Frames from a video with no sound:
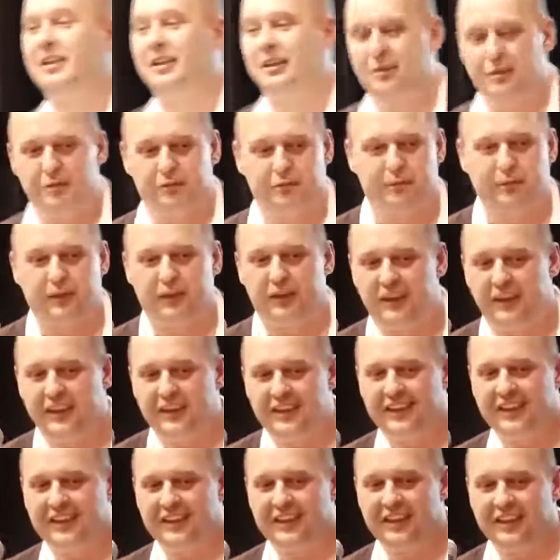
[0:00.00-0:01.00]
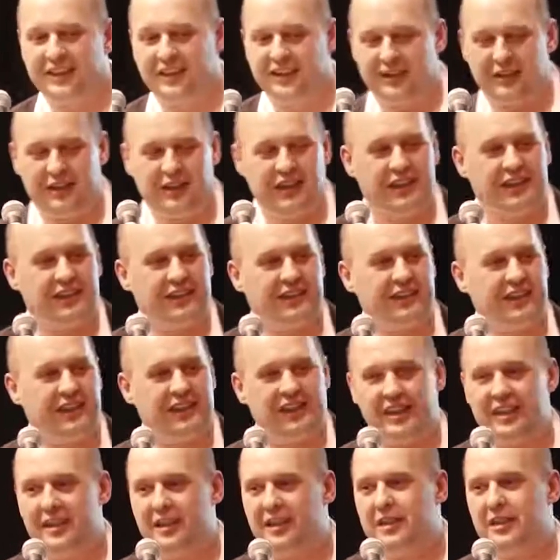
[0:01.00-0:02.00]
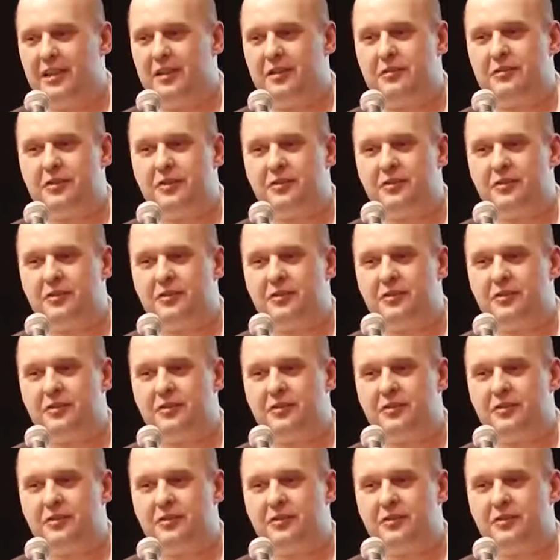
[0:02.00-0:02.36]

Hello, everybody. Yes, uh,